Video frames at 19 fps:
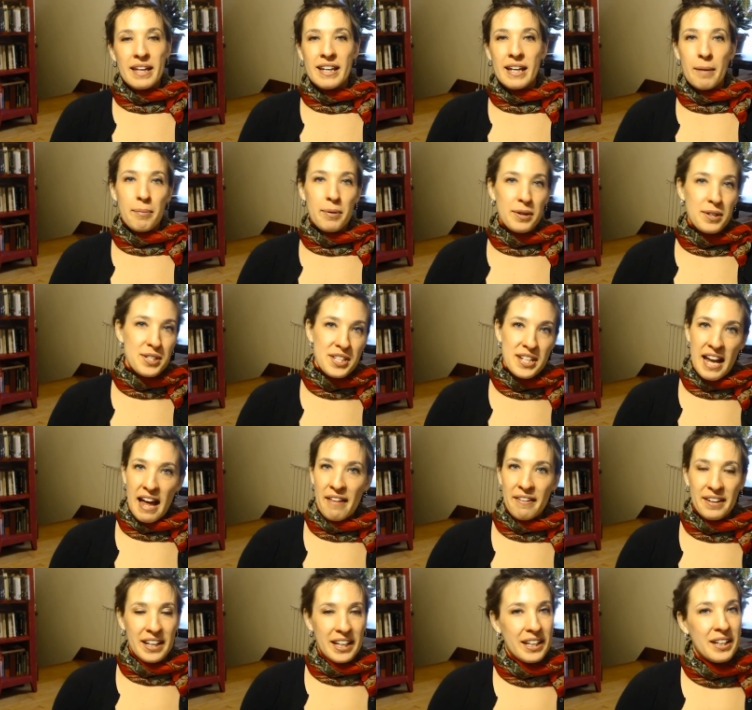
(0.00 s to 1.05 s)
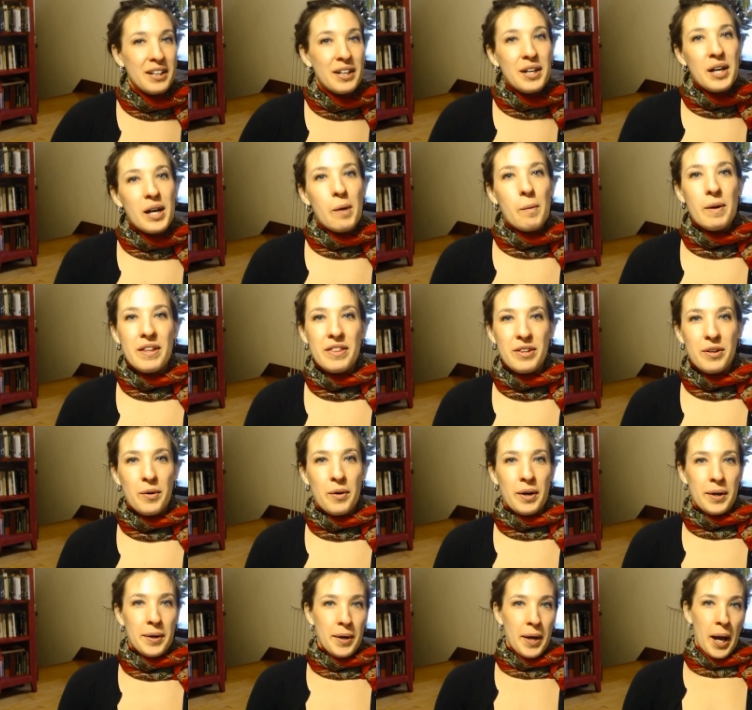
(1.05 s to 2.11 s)
and a personality with
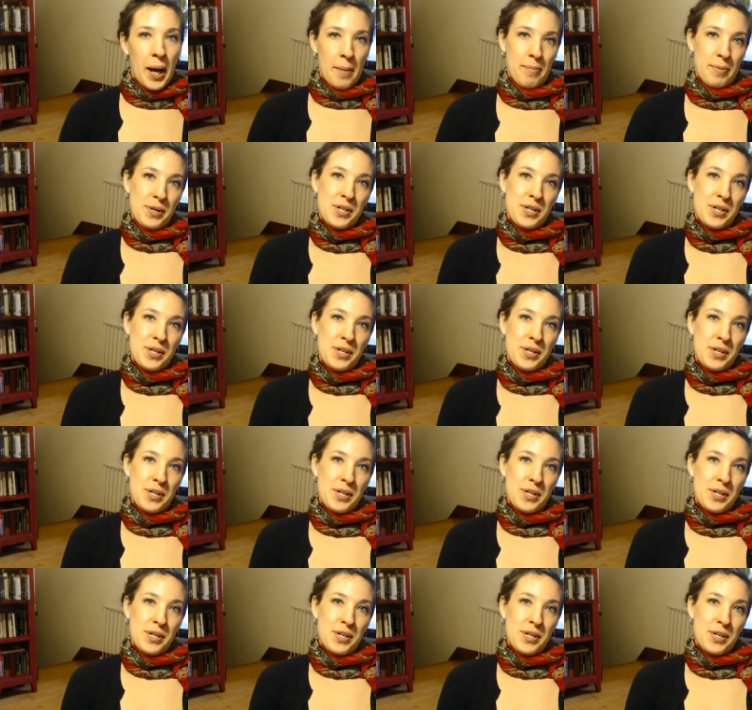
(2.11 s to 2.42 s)
your uh,